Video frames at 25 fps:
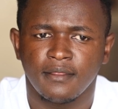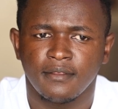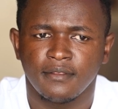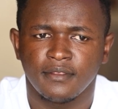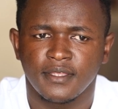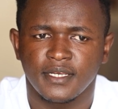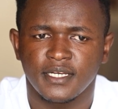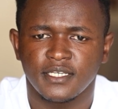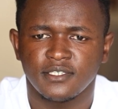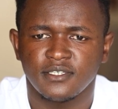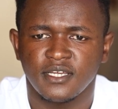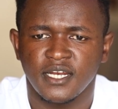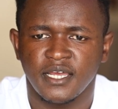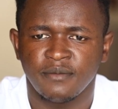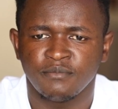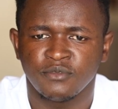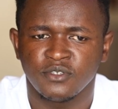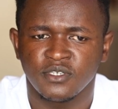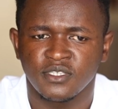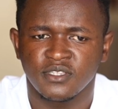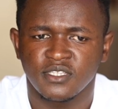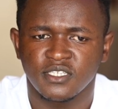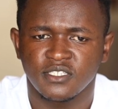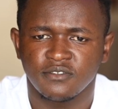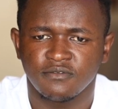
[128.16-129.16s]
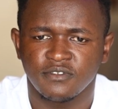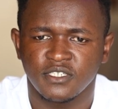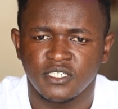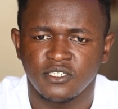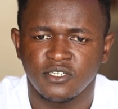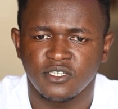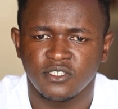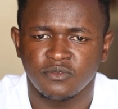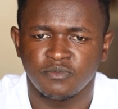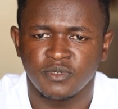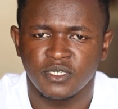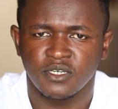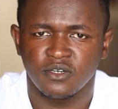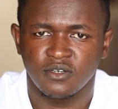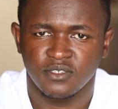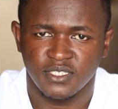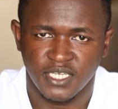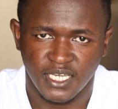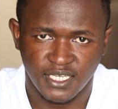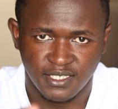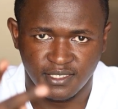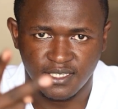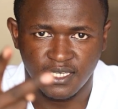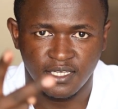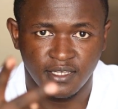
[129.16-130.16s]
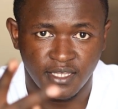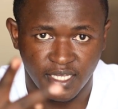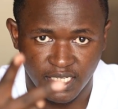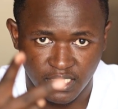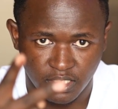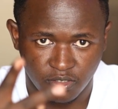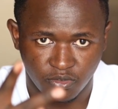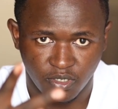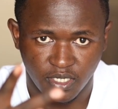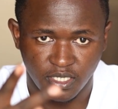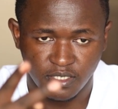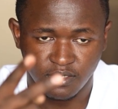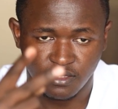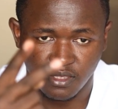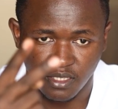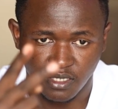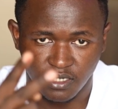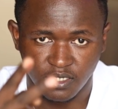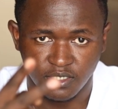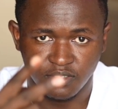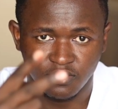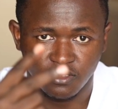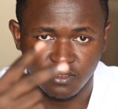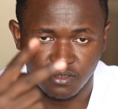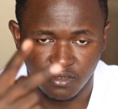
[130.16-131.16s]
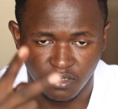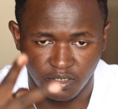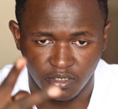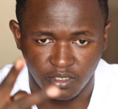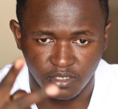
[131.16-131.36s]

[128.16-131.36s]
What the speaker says: The reason I'm doing this video is because I said that twice. The reason.